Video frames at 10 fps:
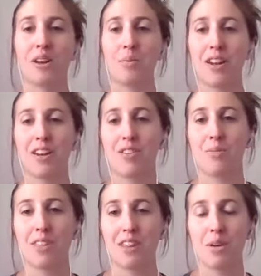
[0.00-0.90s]
If anybody
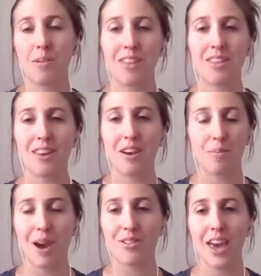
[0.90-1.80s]
knows me, they know
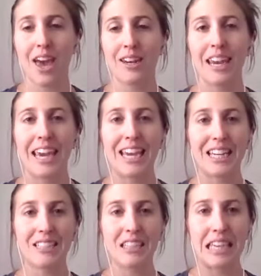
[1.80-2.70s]
about that.
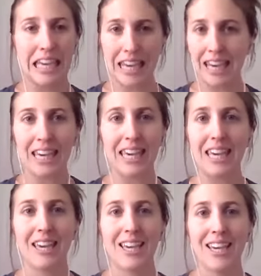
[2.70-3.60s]
And it's a
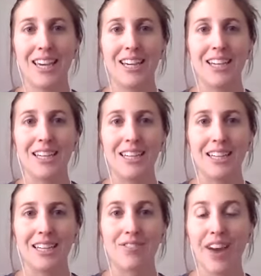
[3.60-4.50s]
key
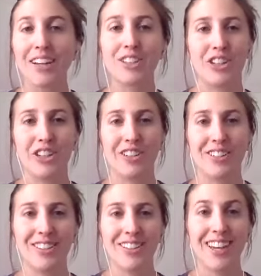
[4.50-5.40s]

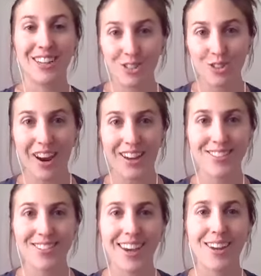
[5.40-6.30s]
factor in
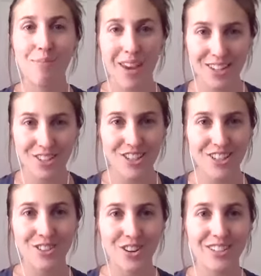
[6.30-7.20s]
stress and
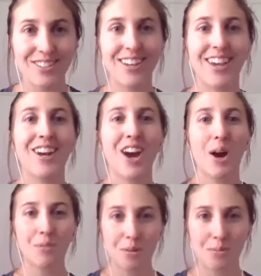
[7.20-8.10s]
managing stress and
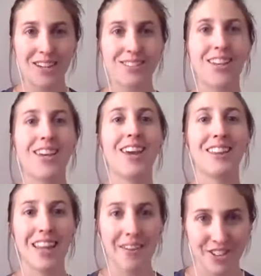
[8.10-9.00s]
optimizing
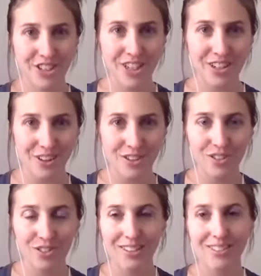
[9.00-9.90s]
and leveraging our
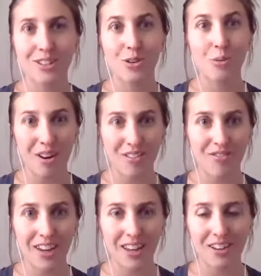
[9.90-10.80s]
stress to our
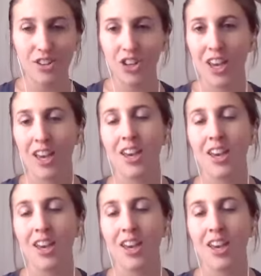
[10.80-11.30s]
advantage.